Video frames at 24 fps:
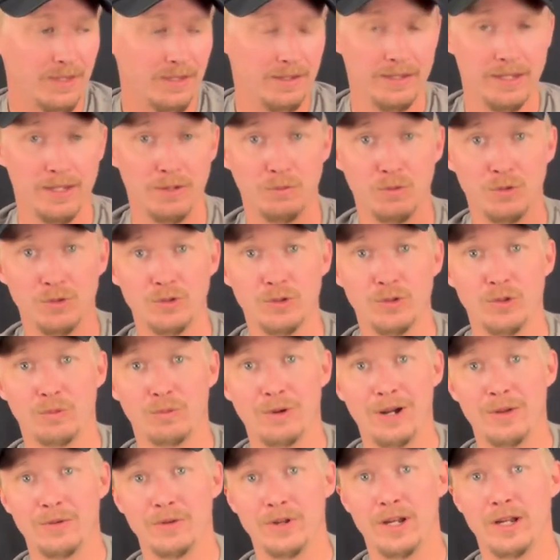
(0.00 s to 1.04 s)
And we'll do the
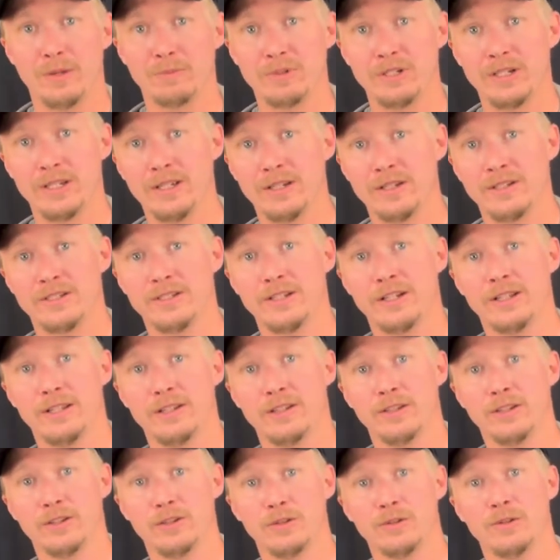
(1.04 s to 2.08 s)
round knobs again instead of the
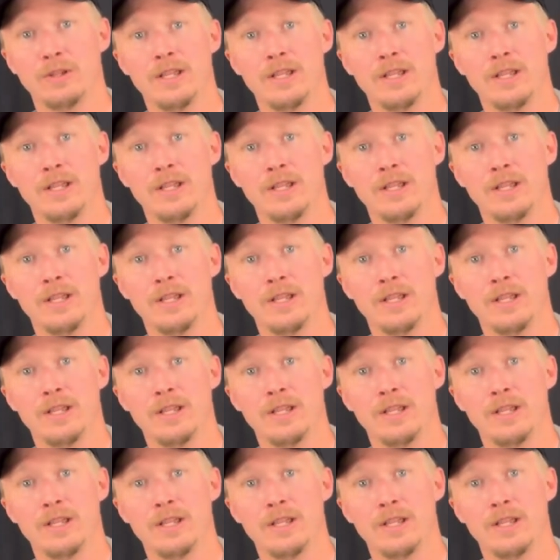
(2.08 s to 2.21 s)
little